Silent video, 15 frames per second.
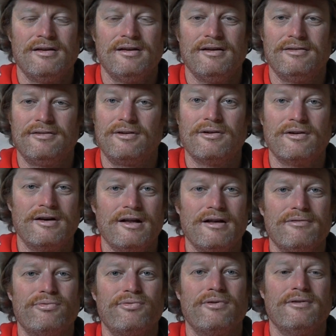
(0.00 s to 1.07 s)
is good
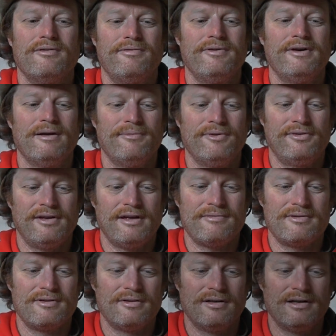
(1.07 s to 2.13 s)
enough for number
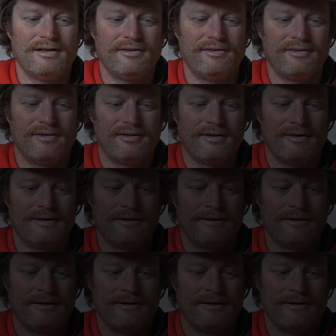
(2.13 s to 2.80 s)
7 on the list.